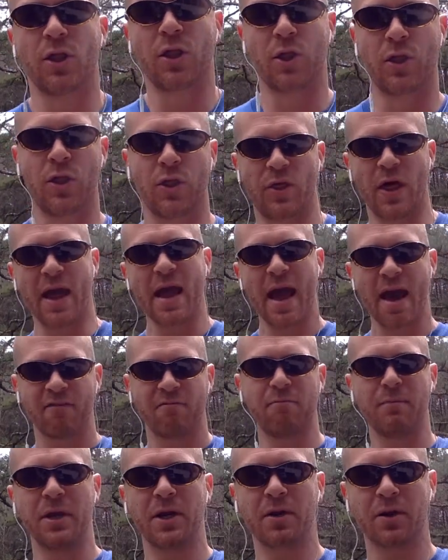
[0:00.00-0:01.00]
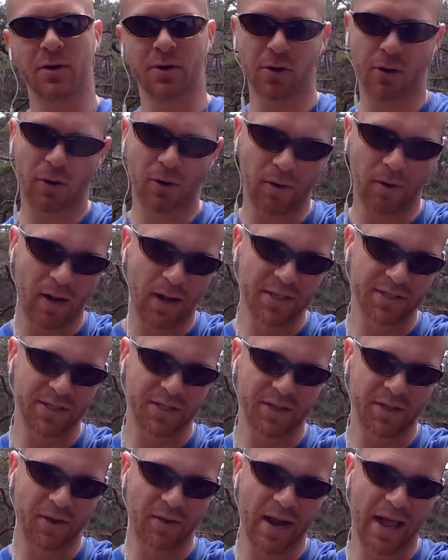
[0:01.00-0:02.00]
They have mirror neurons
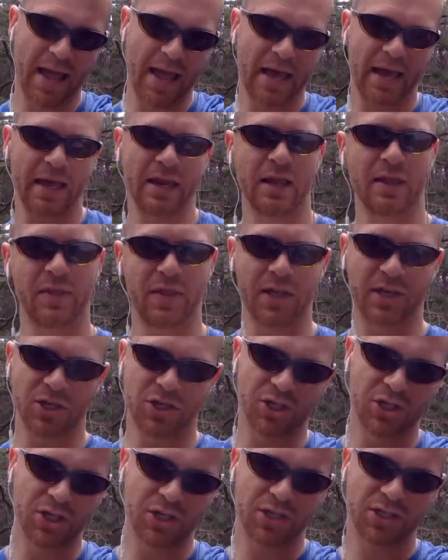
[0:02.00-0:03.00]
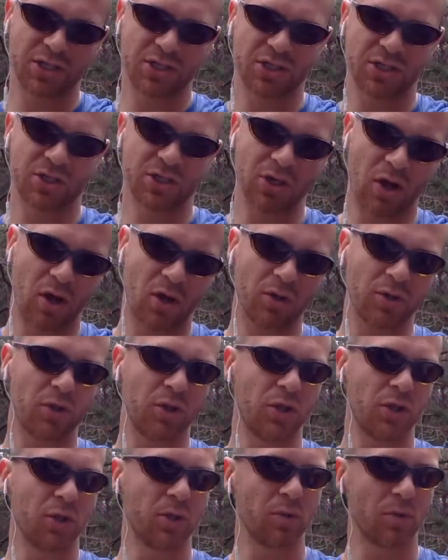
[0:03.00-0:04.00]
in their head that just saw
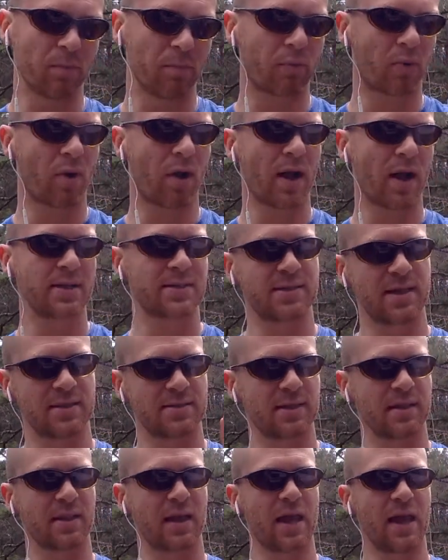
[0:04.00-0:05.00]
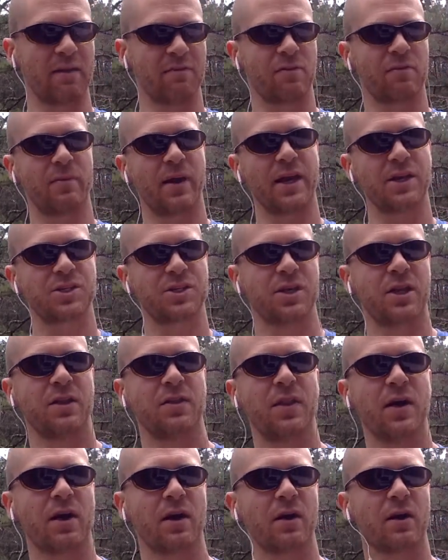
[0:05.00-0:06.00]
you processing that information in
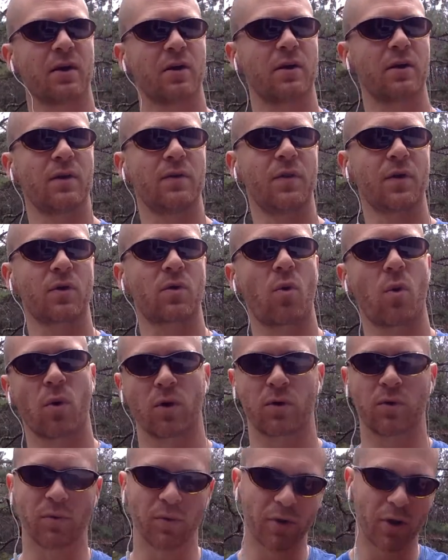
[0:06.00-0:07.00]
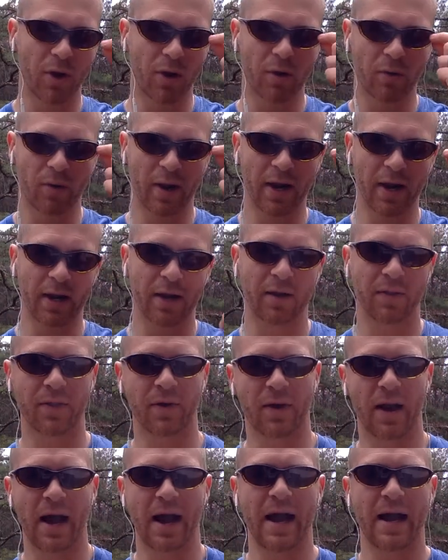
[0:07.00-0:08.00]
their cortical node right here in
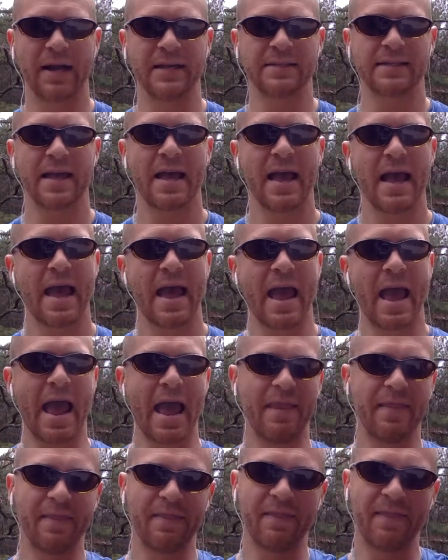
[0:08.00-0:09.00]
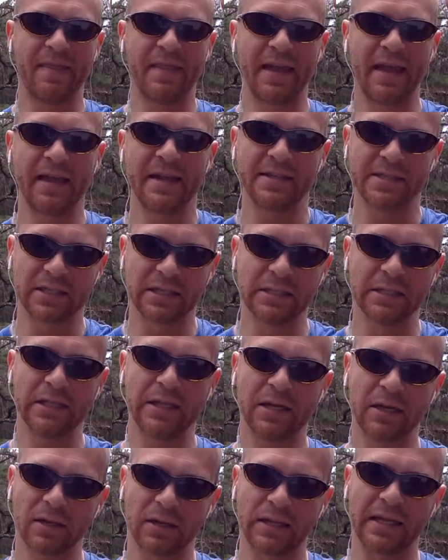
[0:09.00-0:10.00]
their eyes. And it is
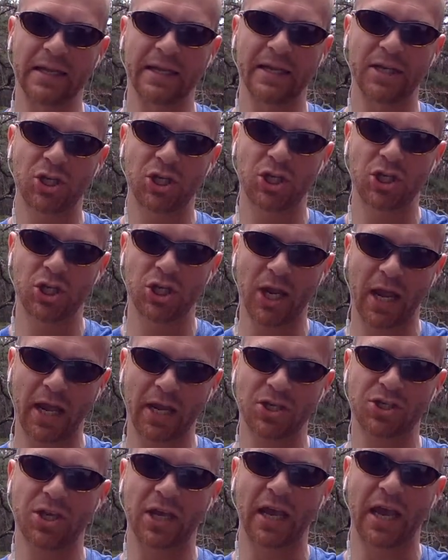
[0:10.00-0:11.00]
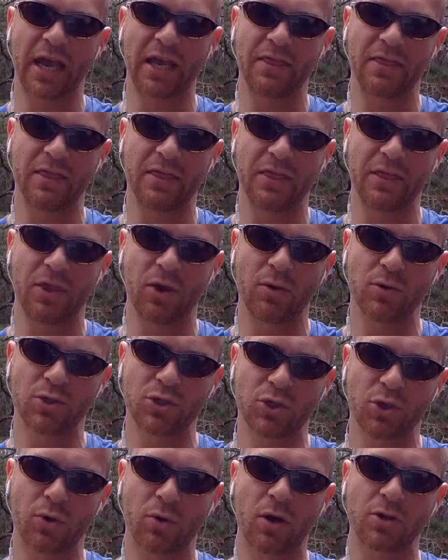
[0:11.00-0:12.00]
literally changing, and those
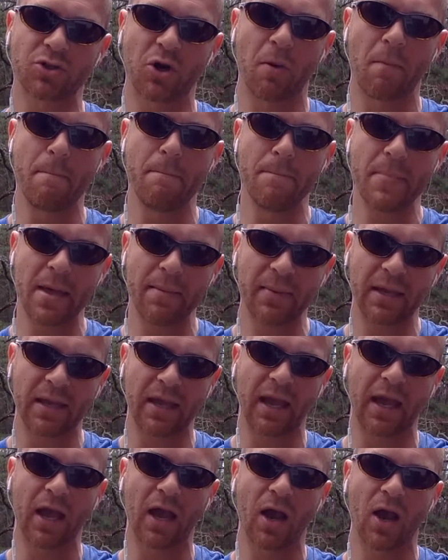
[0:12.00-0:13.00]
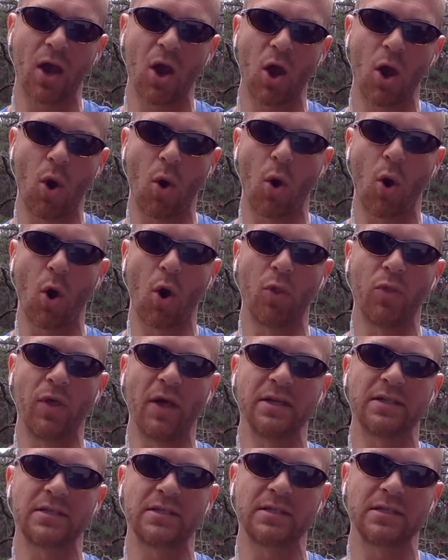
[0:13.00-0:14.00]
neurons are mimicking the